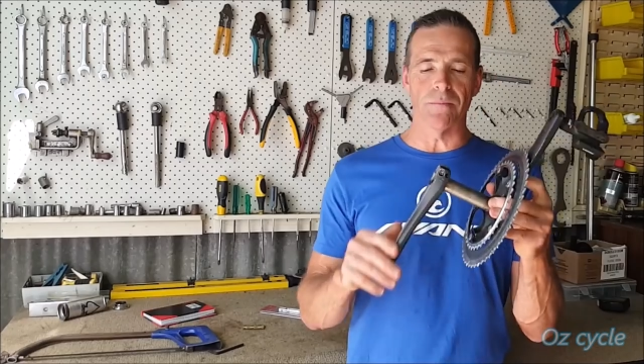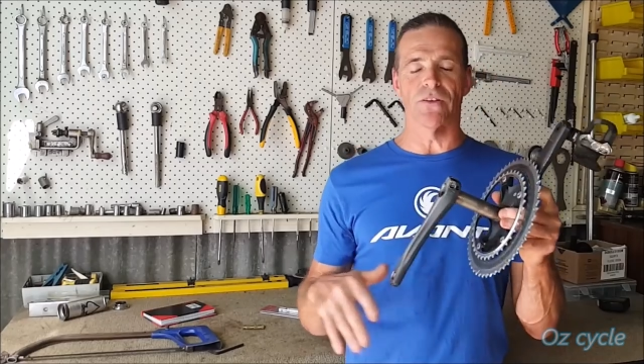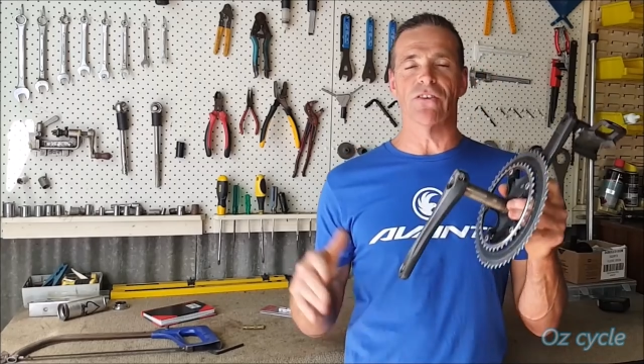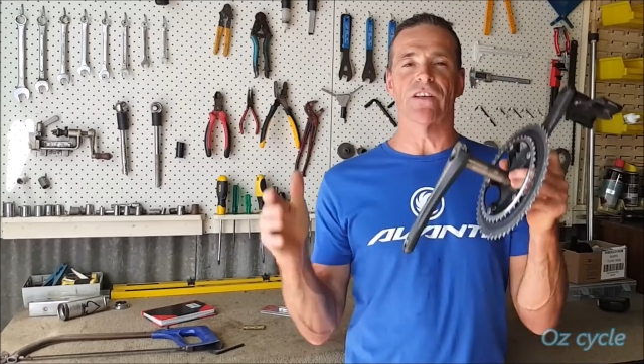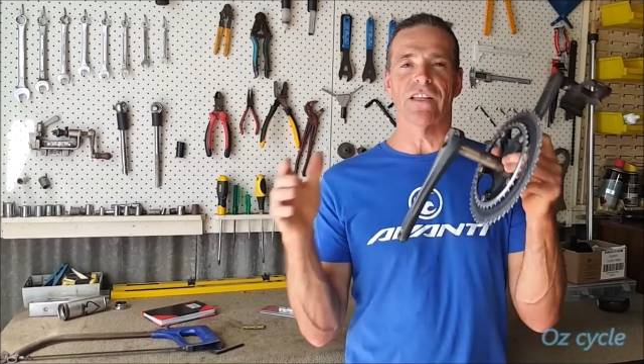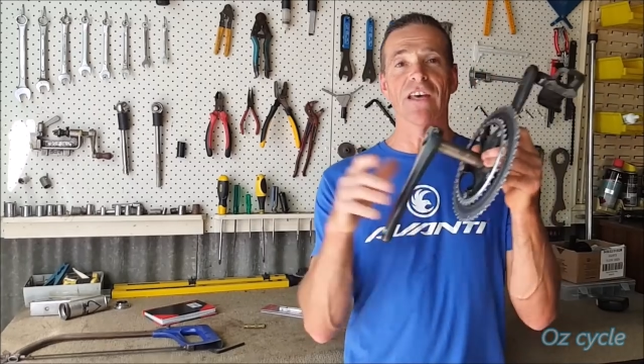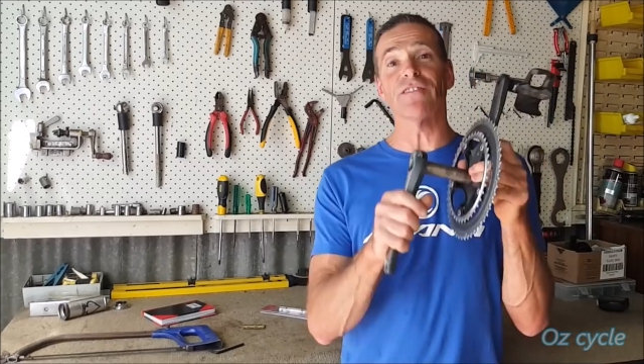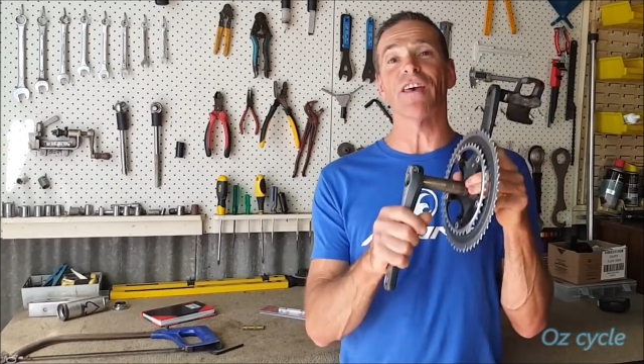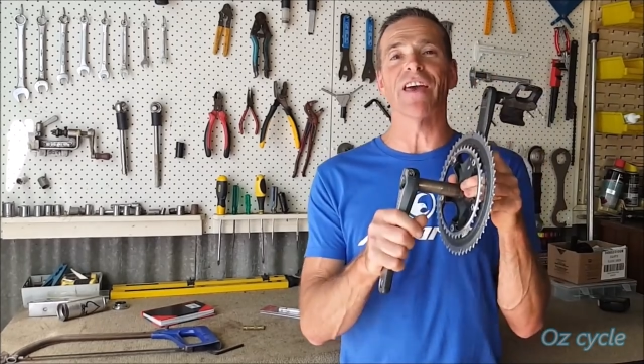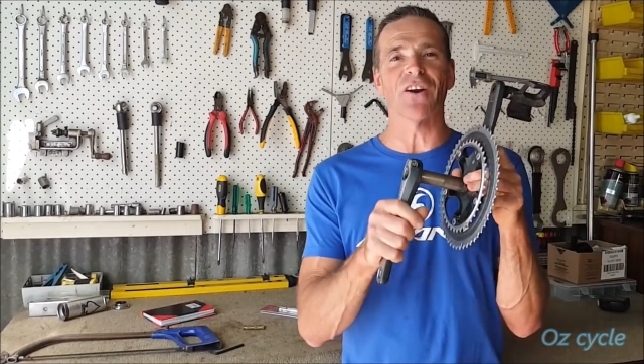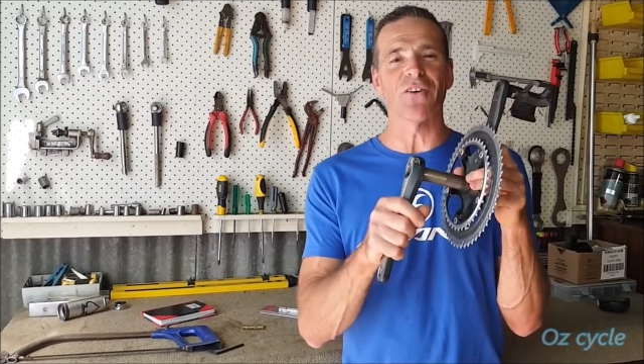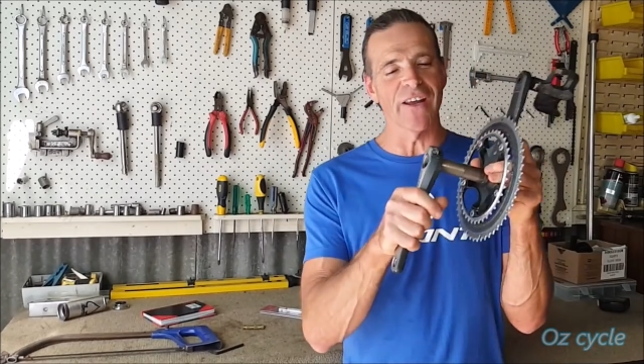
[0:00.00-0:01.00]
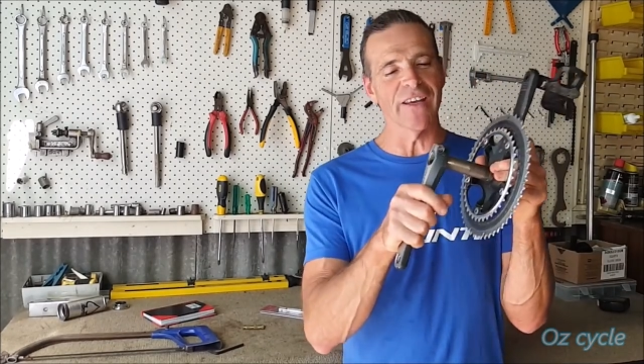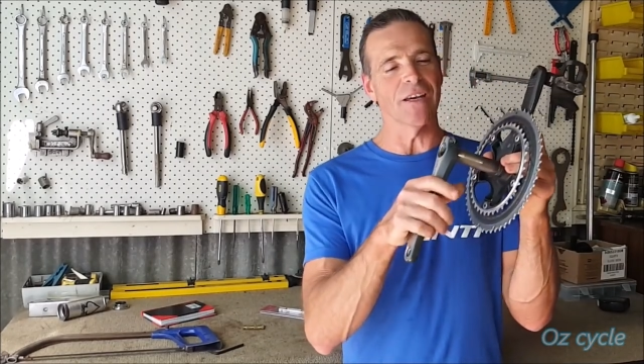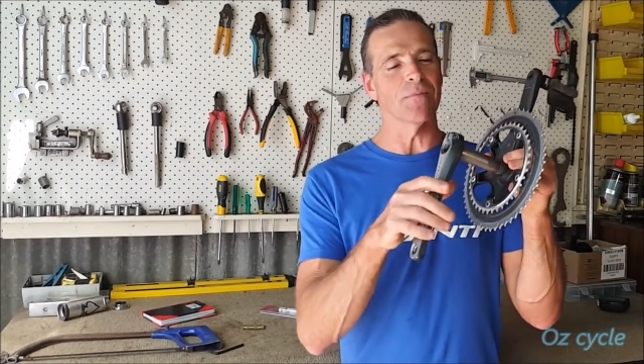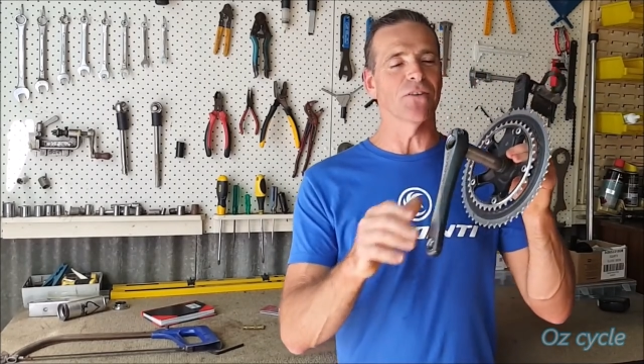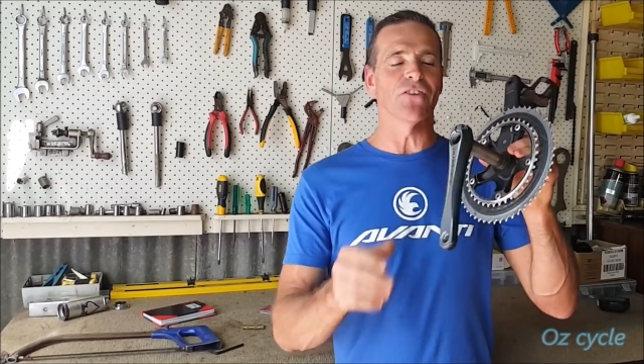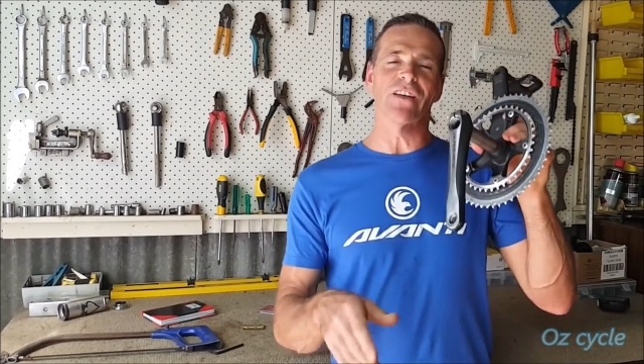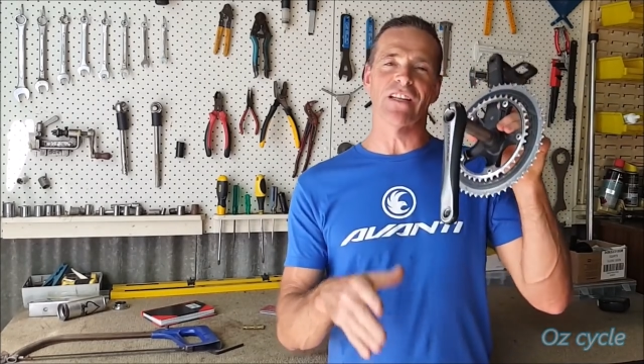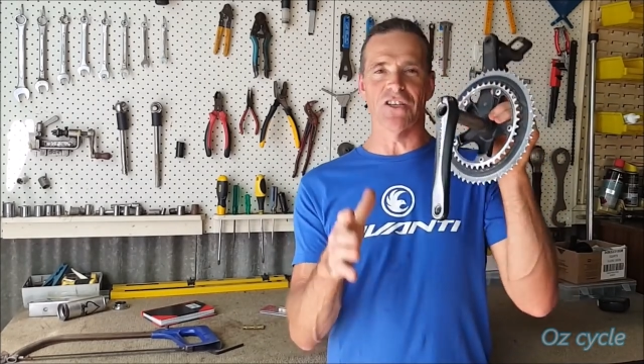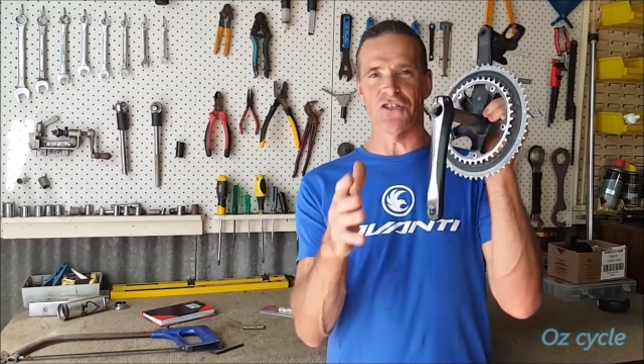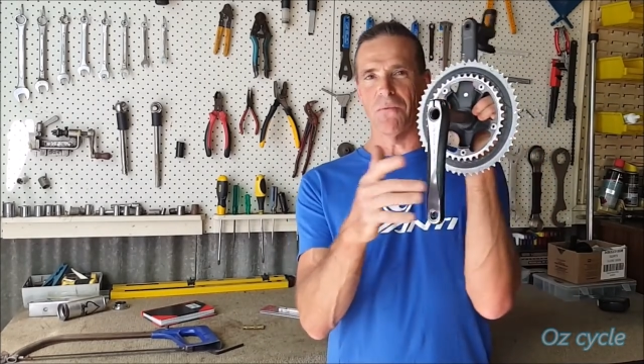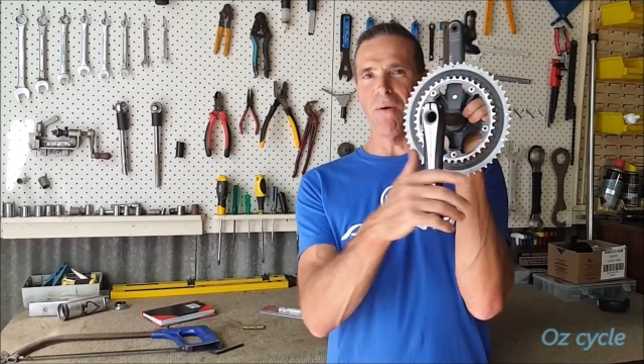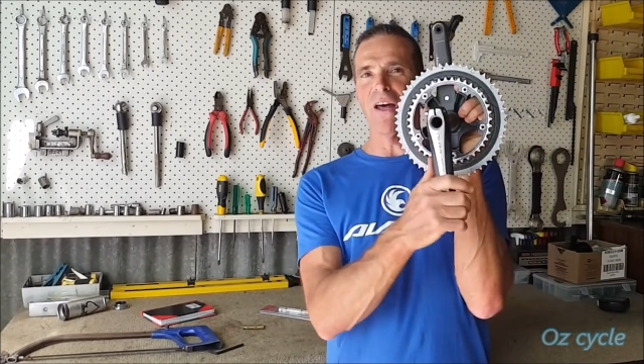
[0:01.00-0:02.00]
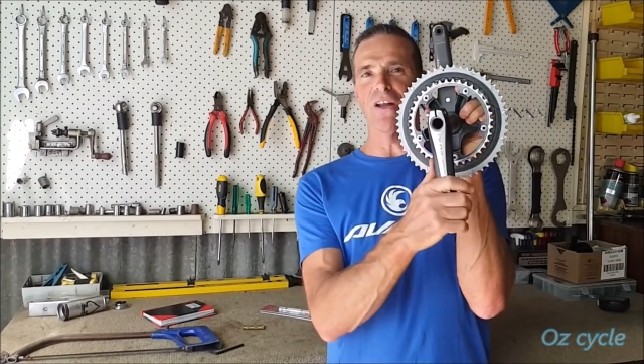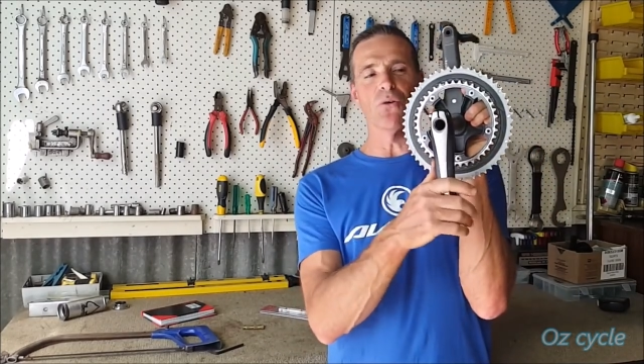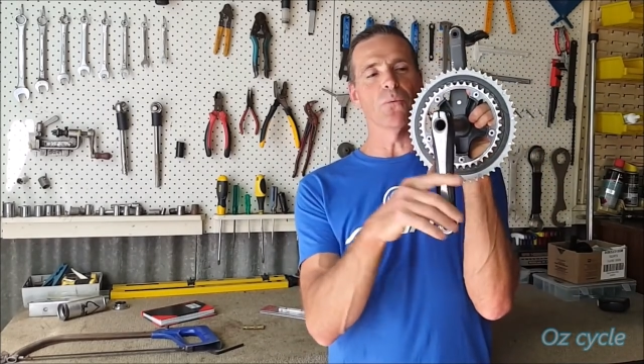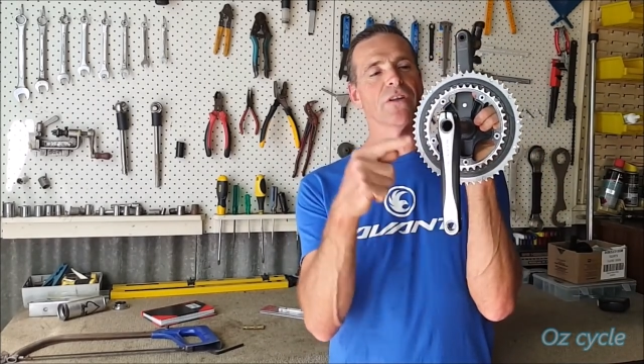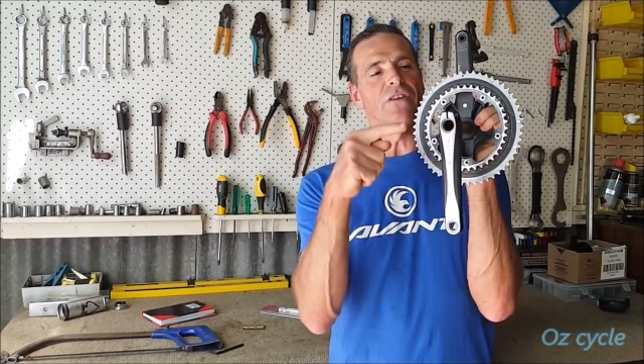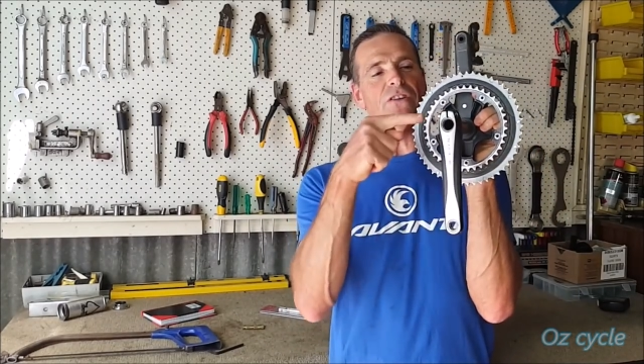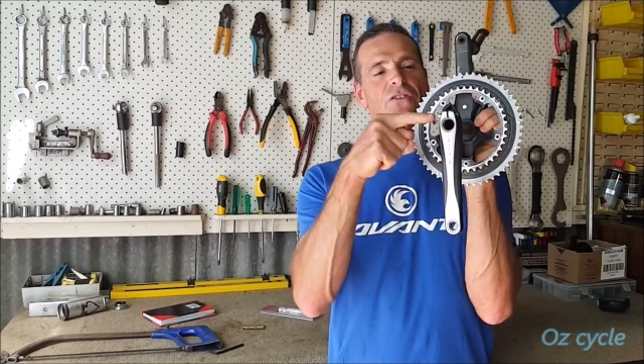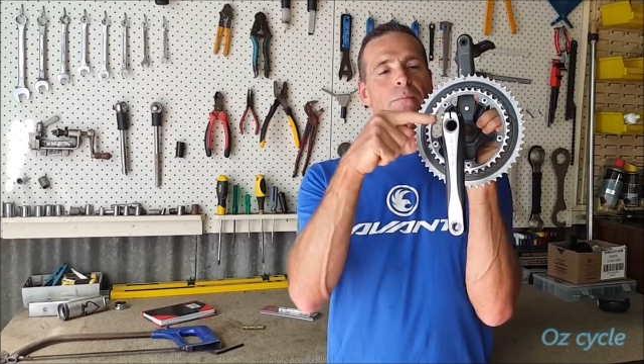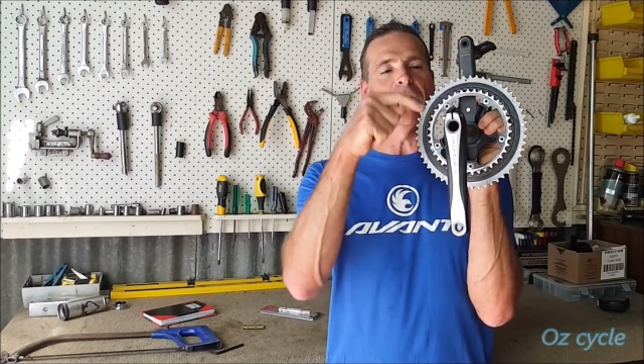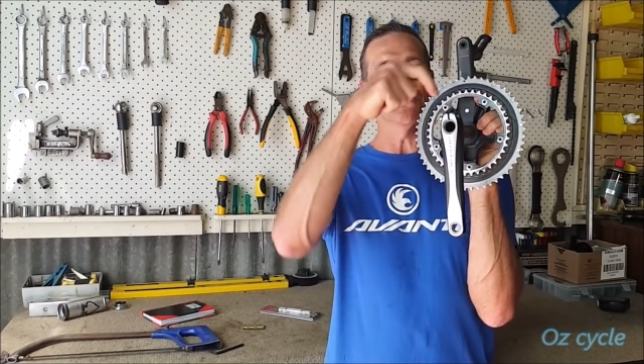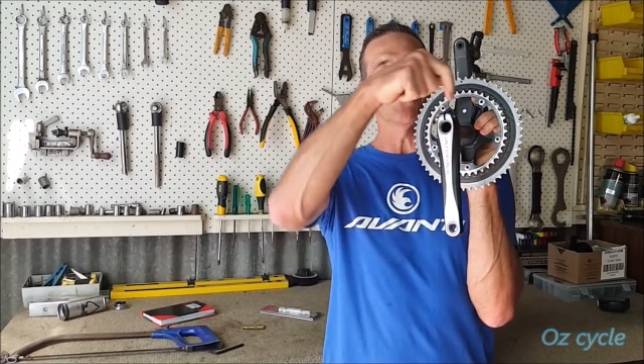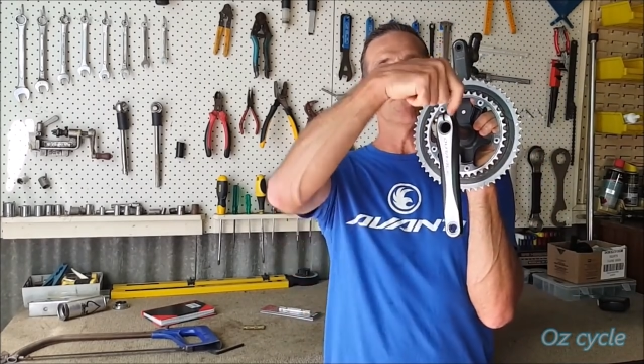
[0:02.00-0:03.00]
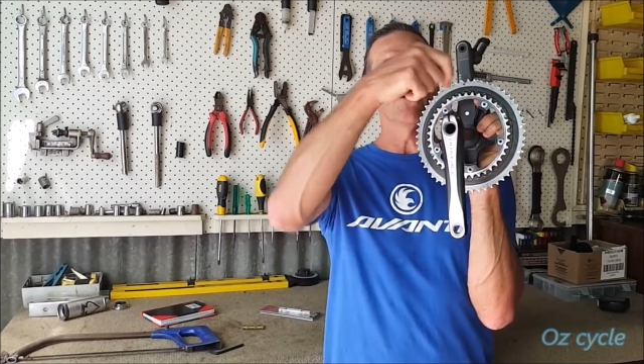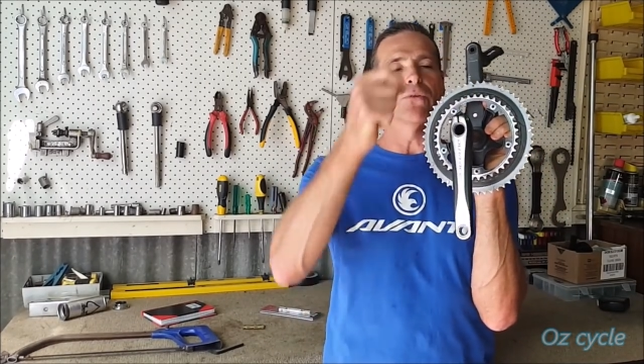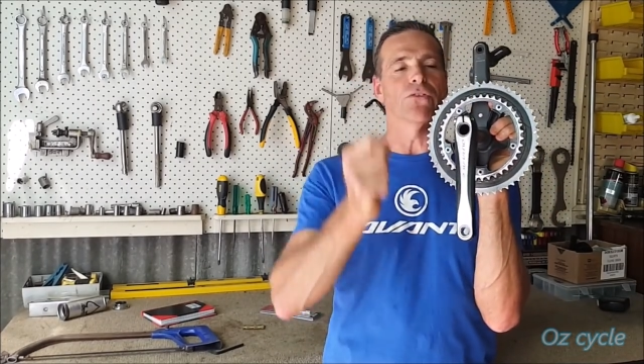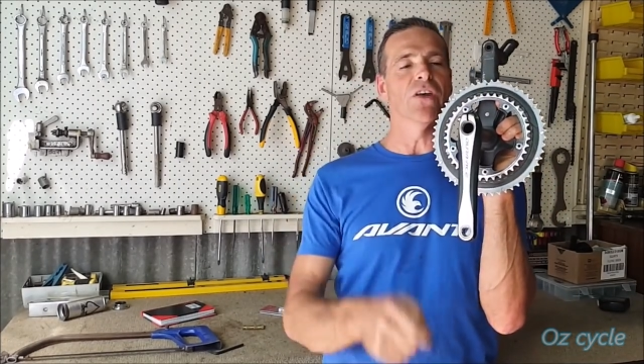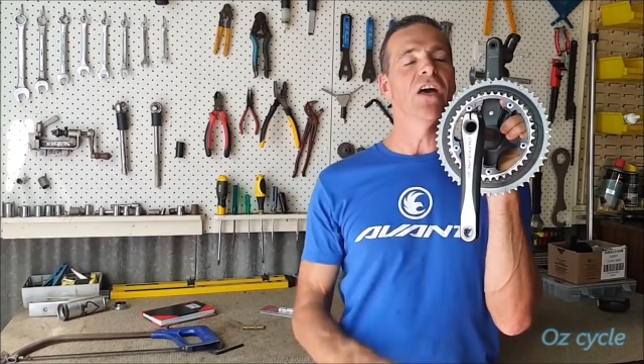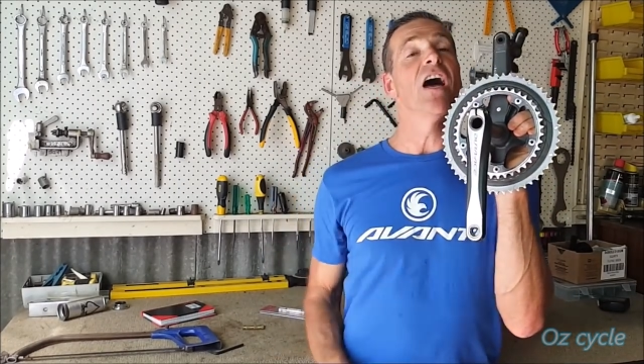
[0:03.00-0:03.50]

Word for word: in particular left-hand crank, in particular Shimano with its pinch bolts.